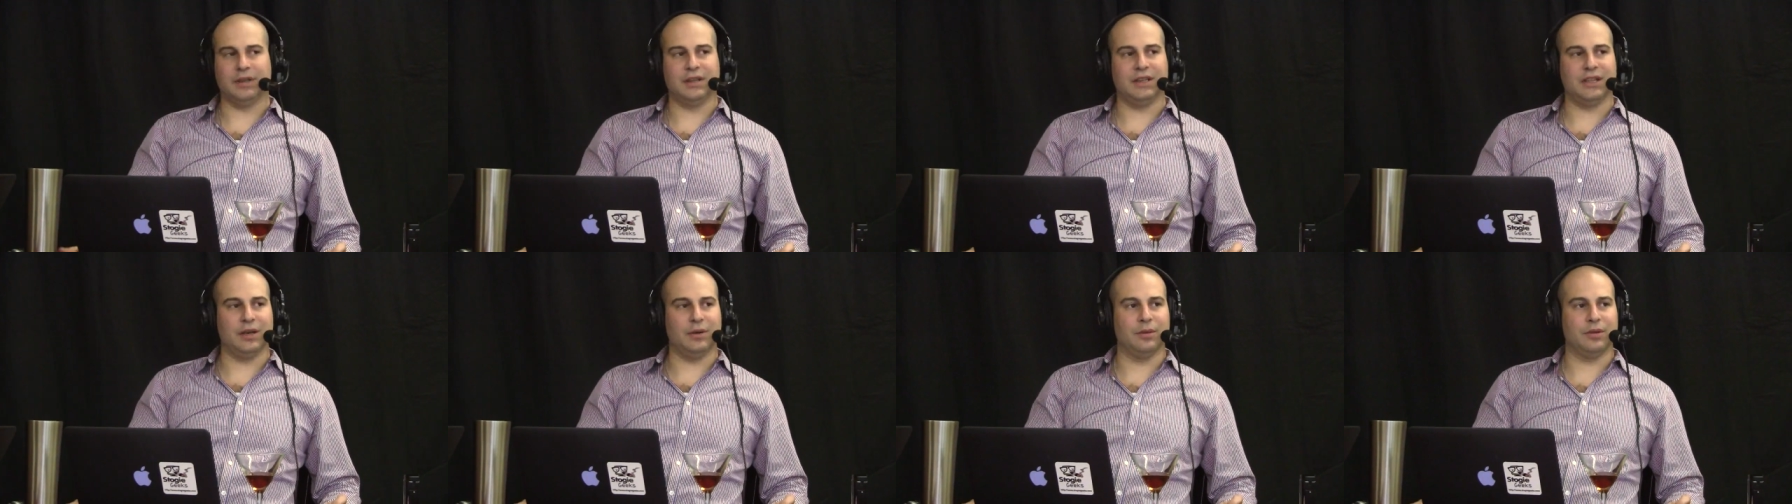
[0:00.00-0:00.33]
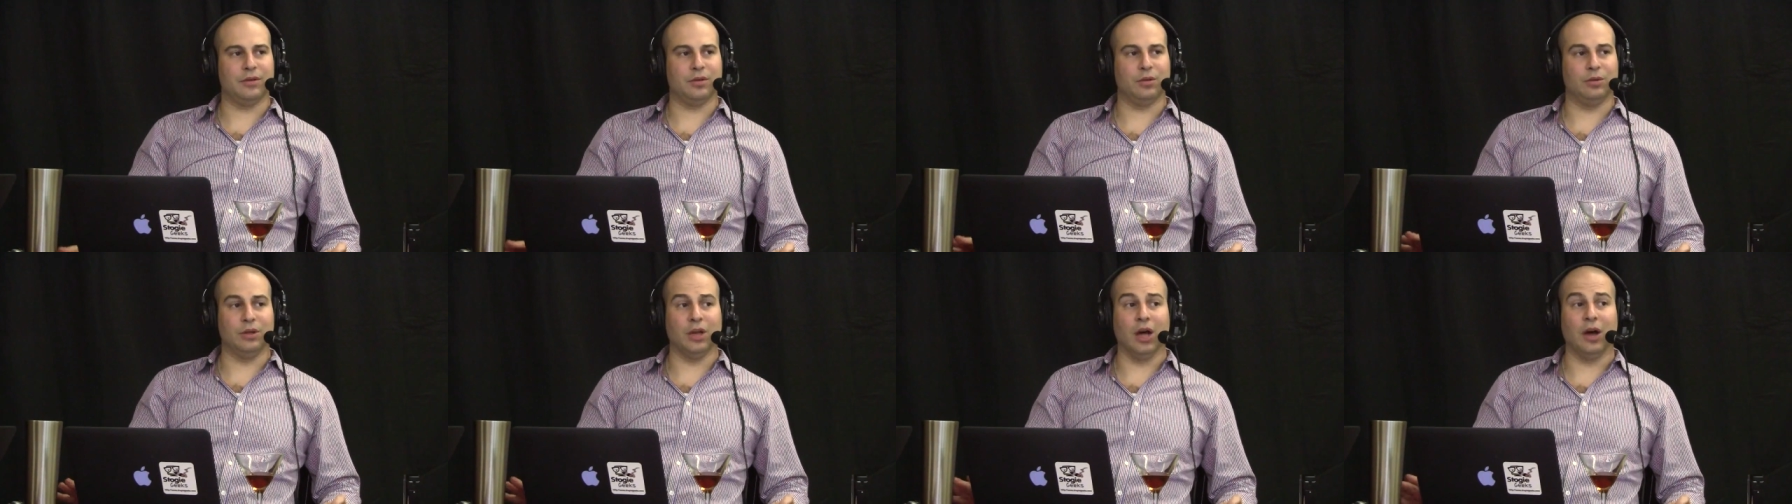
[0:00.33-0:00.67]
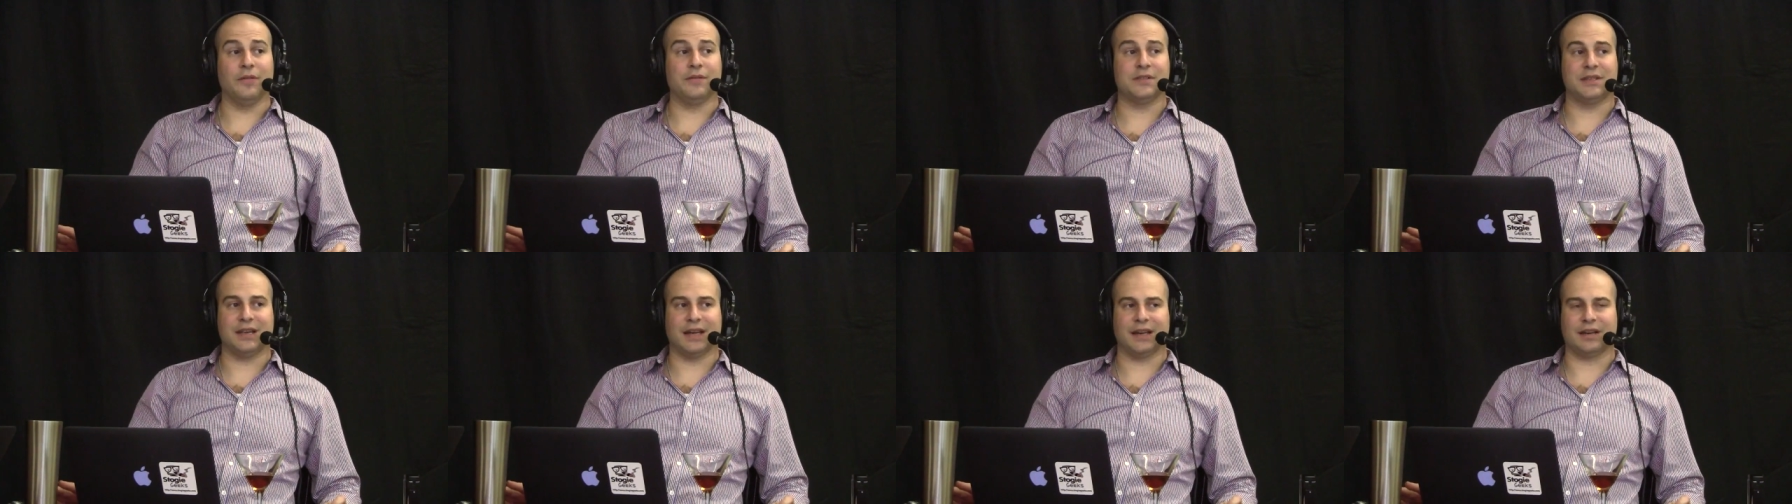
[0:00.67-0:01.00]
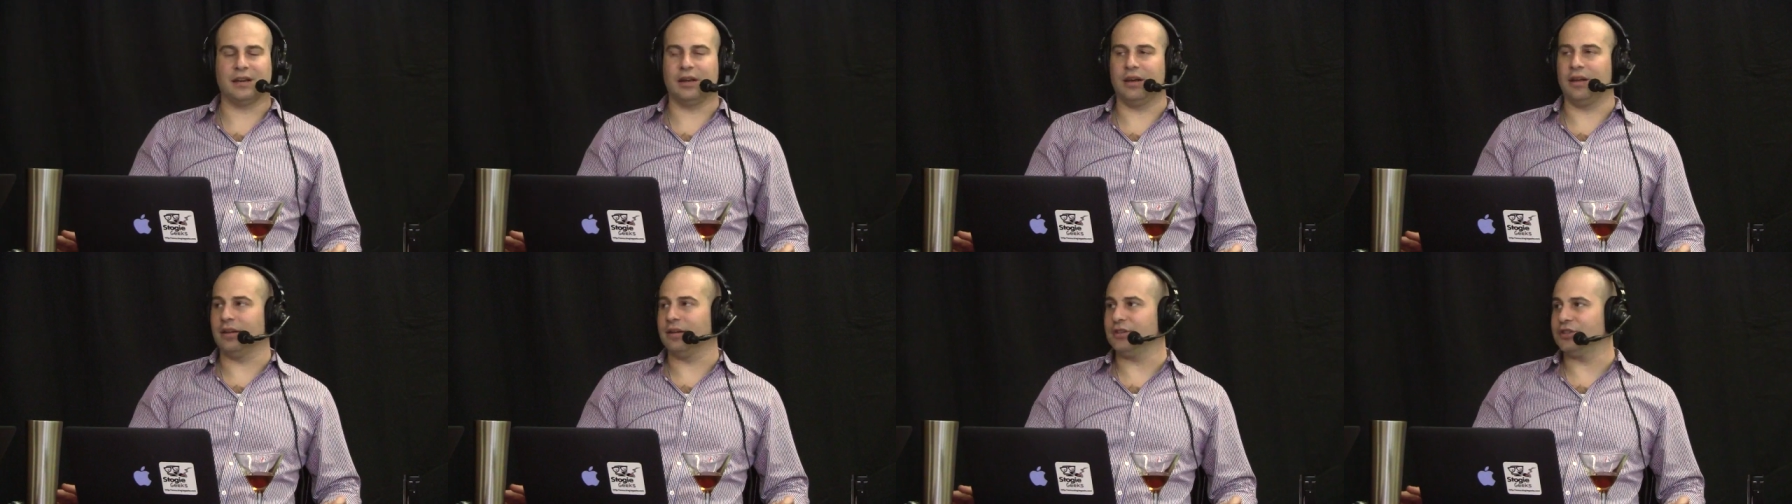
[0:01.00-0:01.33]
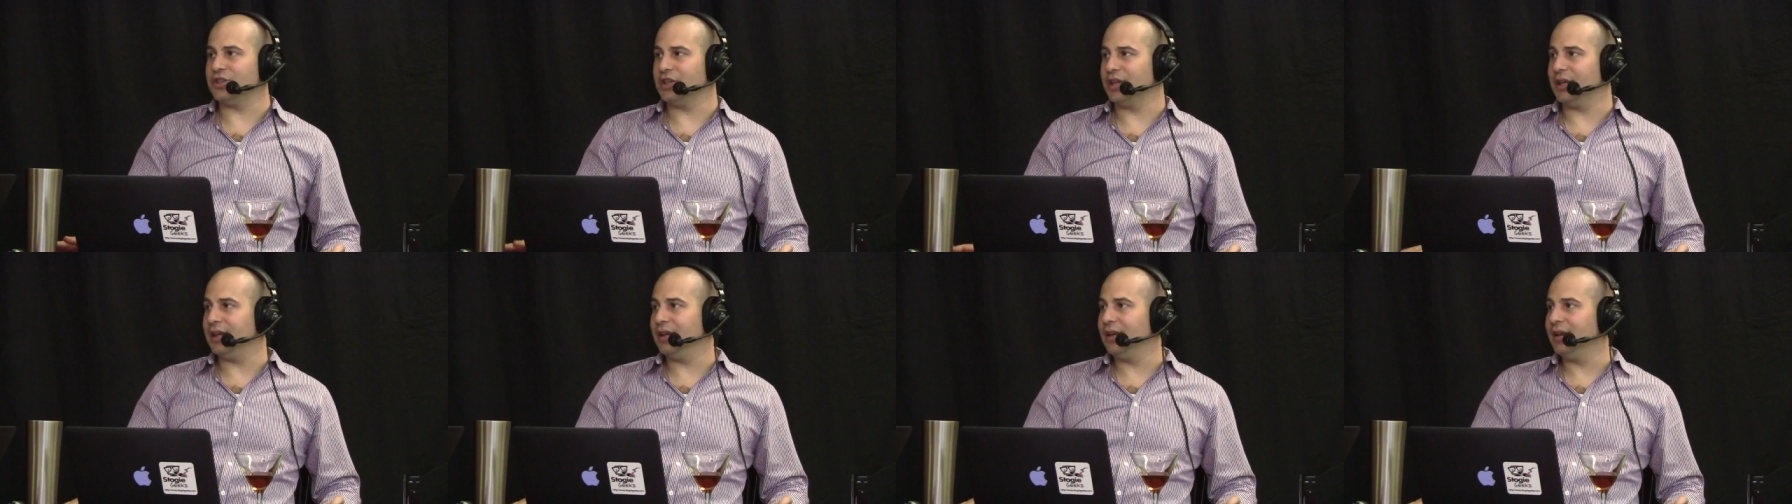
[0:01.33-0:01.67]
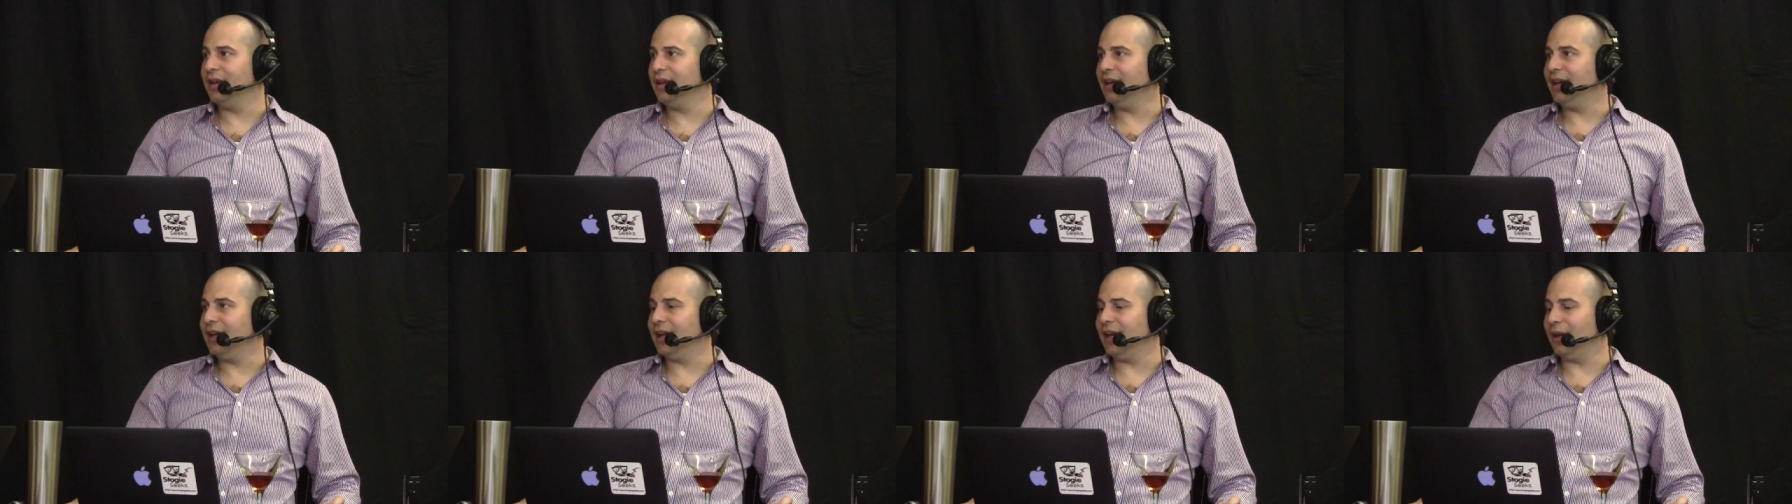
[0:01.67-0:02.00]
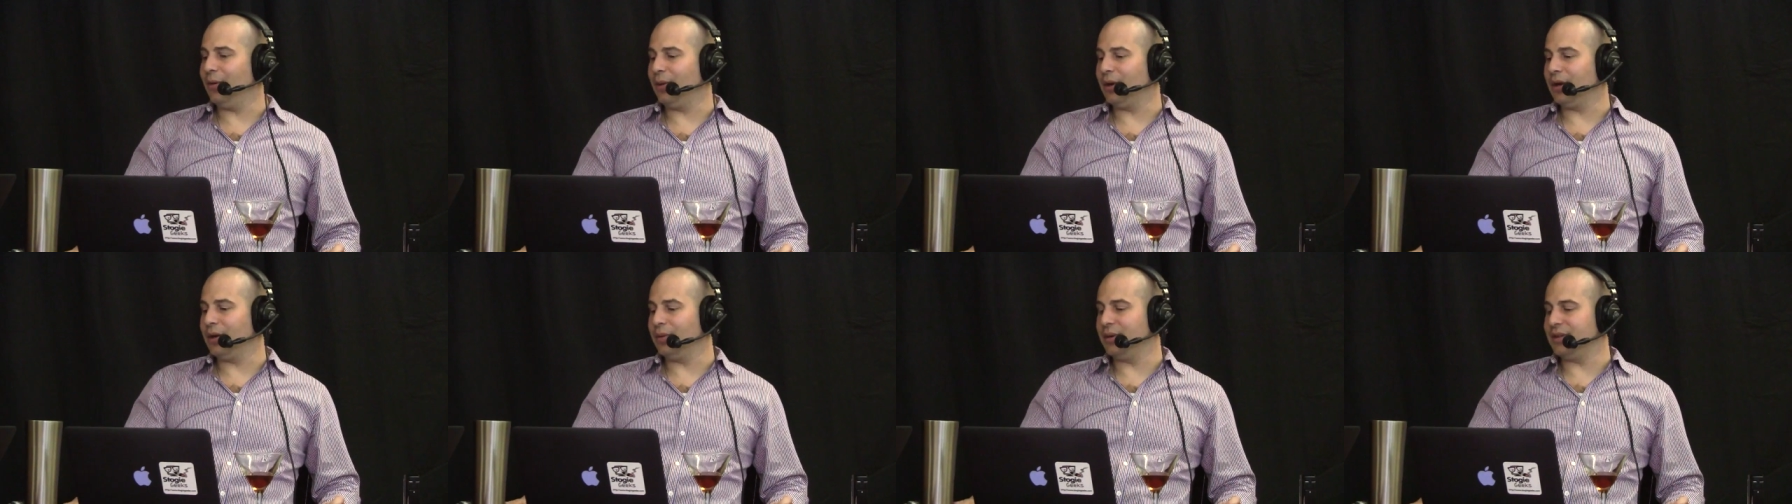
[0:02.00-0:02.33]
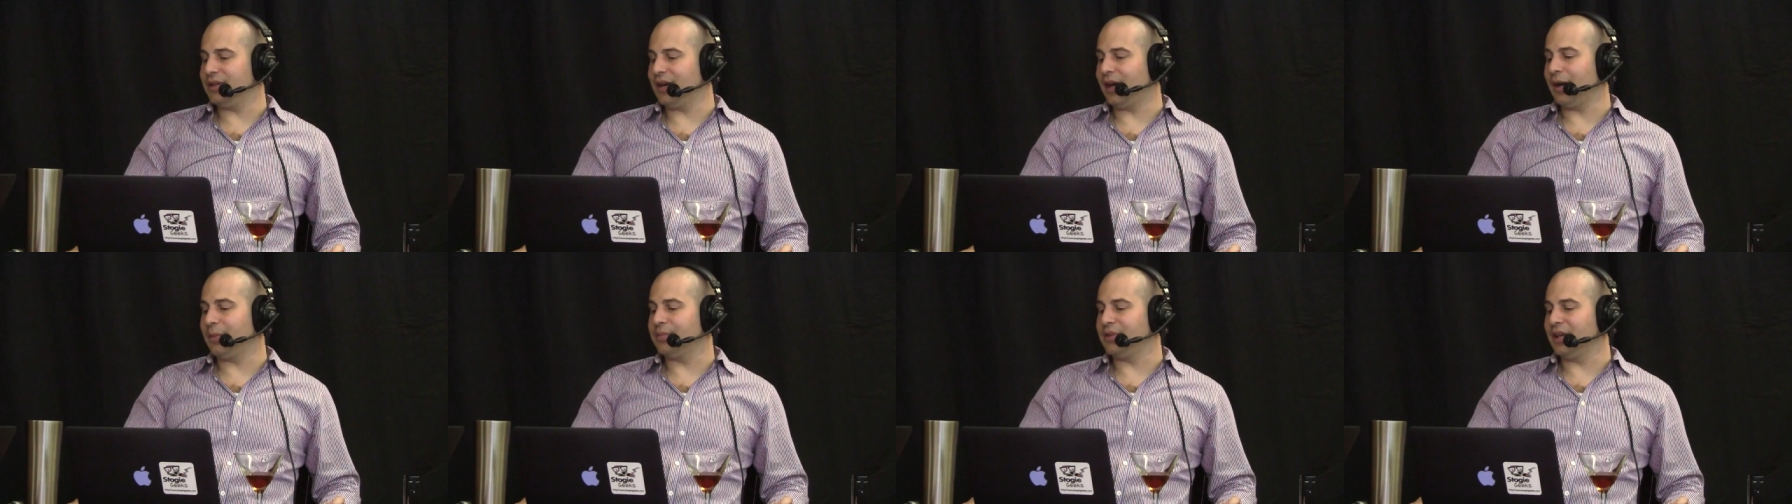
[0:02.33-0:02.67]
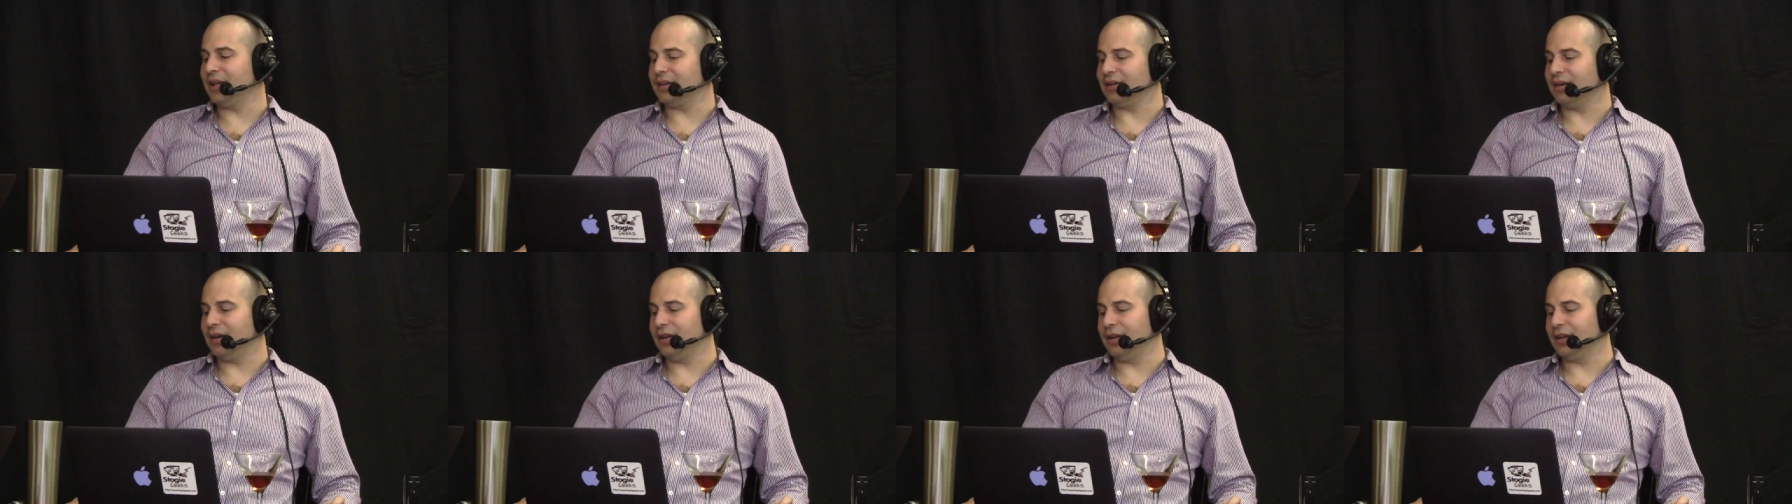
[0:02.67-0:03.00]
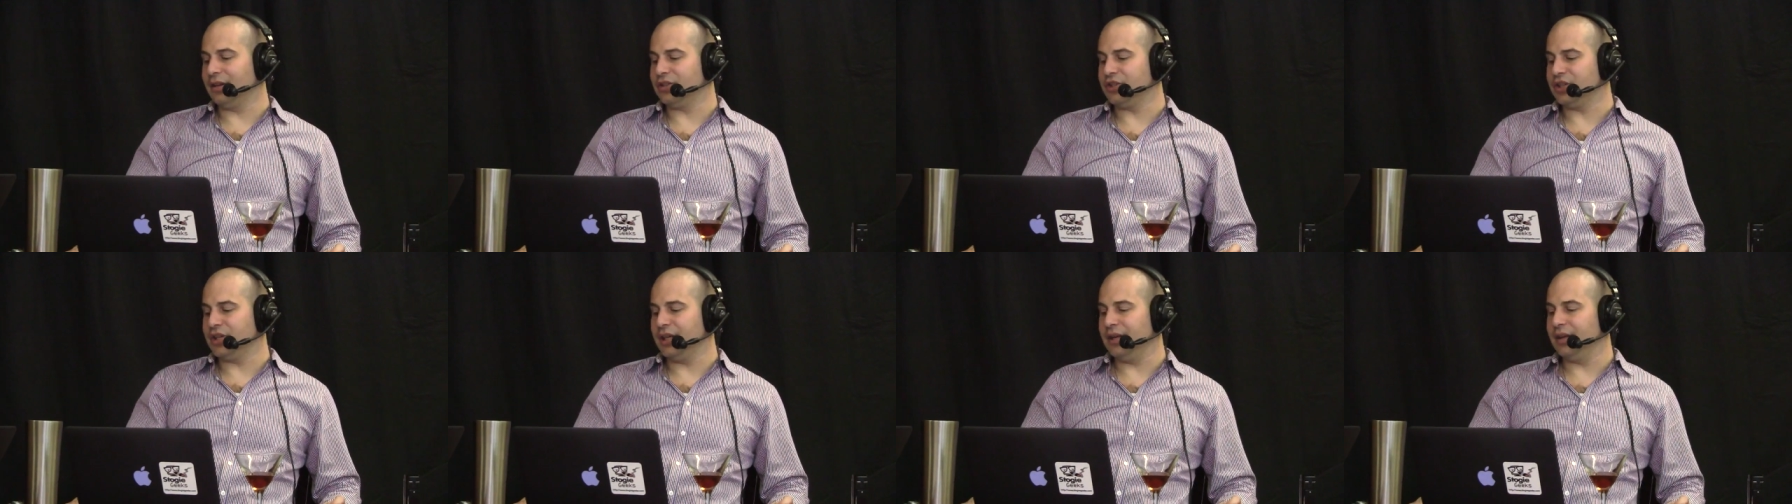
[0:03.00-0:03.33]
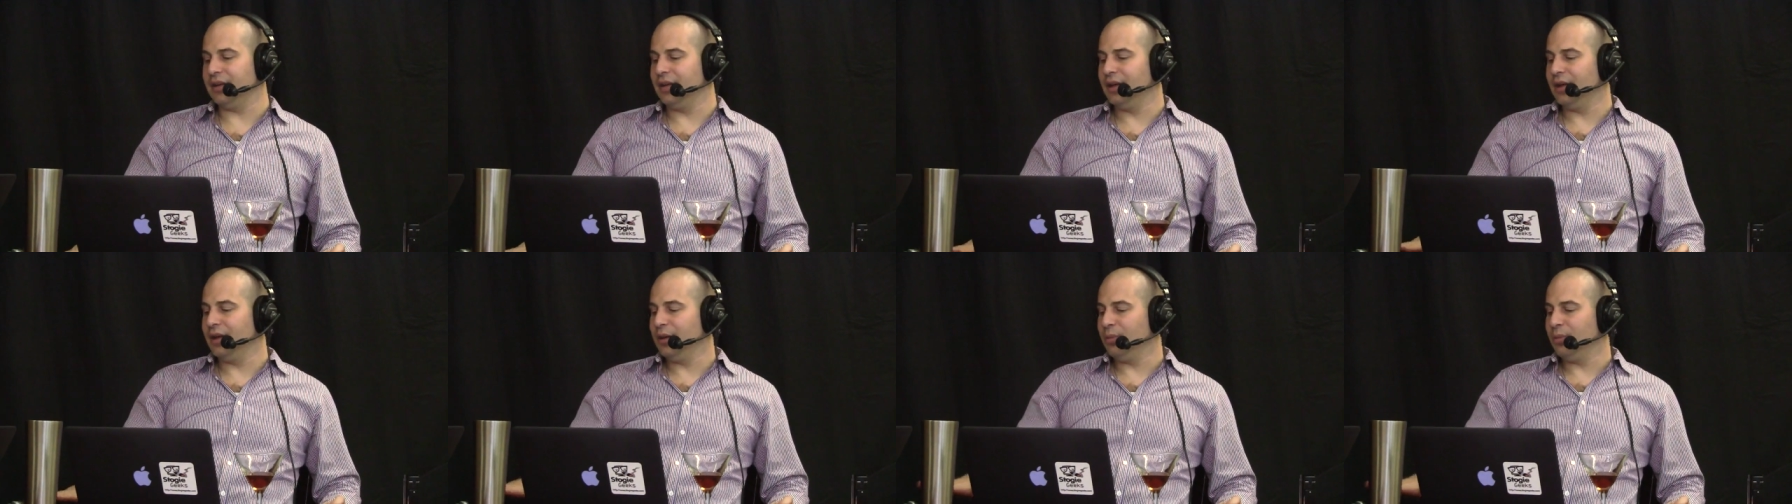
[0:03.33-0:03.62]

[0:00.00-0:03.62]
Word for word: to deal with who loves technology and I want to adopt technology,